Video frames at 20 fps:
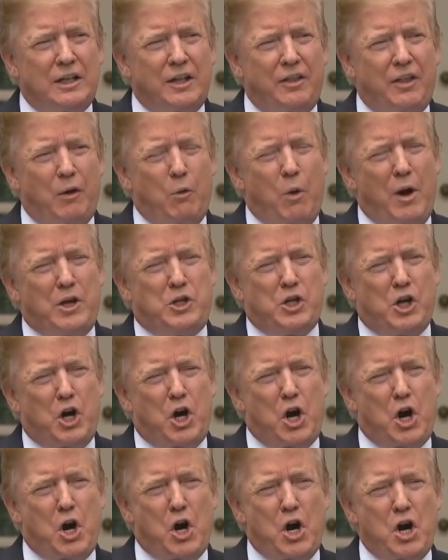They went to
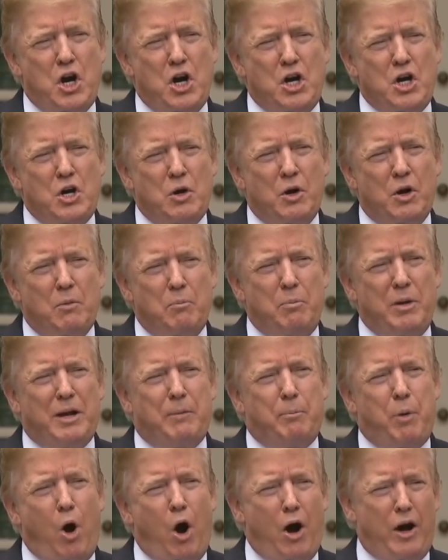her
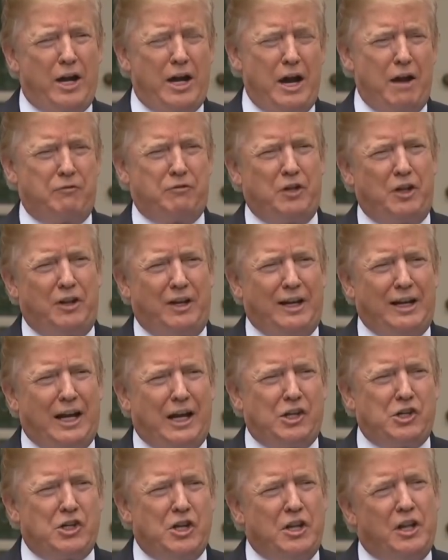big party after the
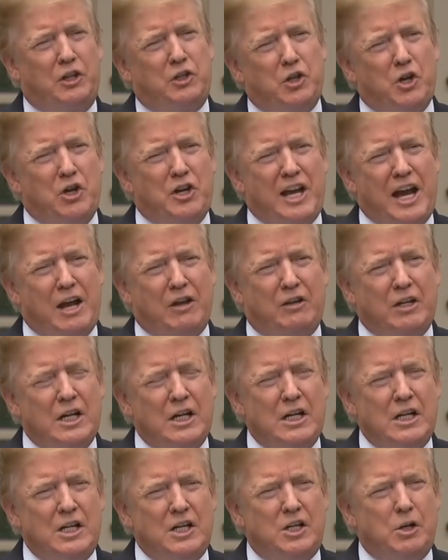election that turned out
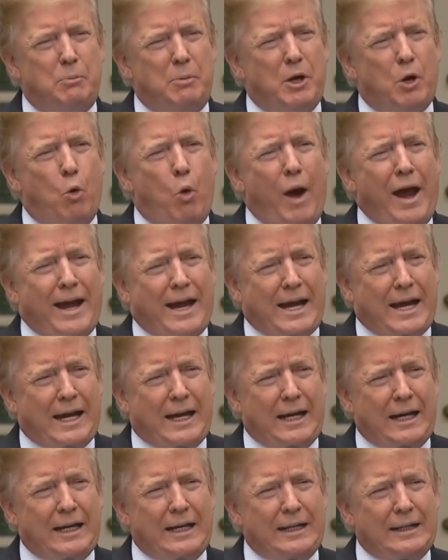to be a
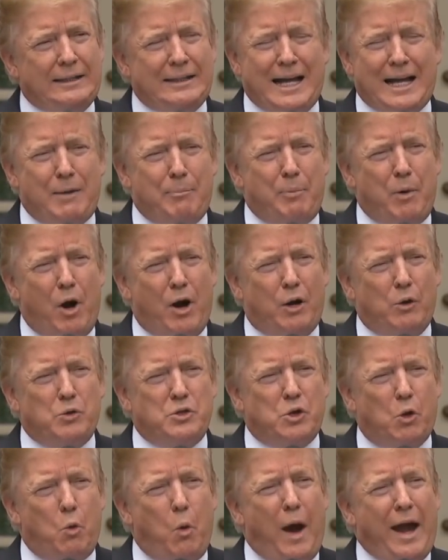wake. Not a party, it
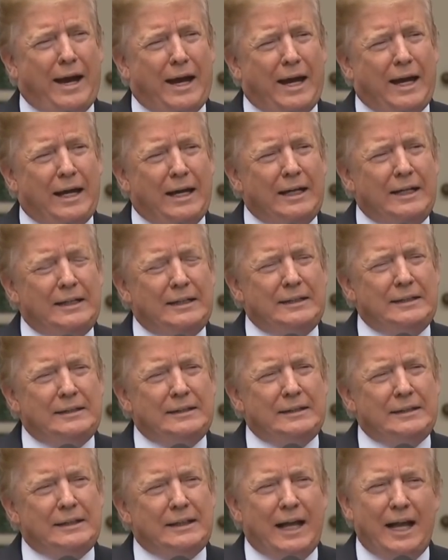was a wake.
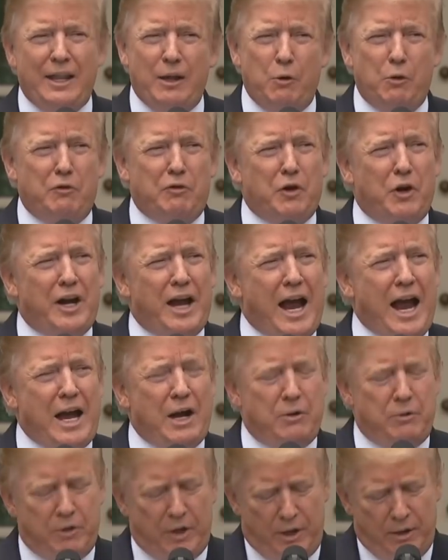And they were very
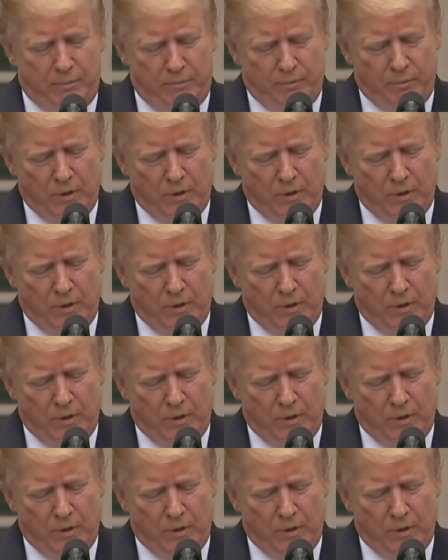angry.